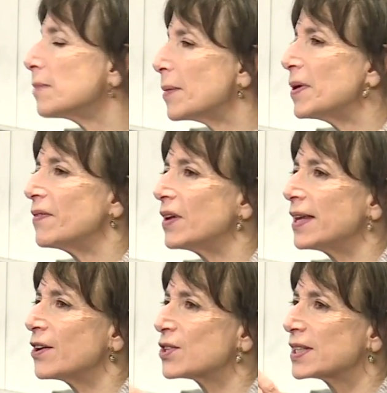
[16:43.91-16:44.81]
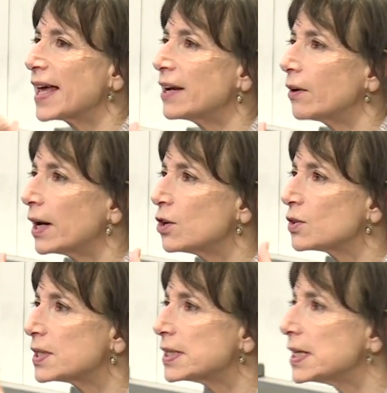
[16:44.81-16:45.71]
maybe even years later, and
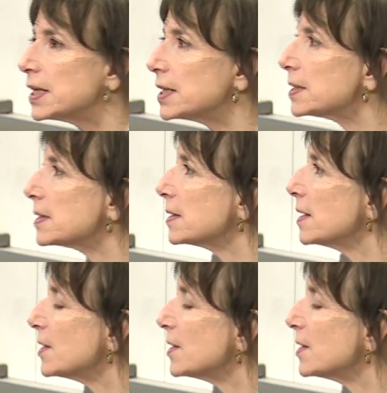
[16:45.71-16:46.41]
you'll see this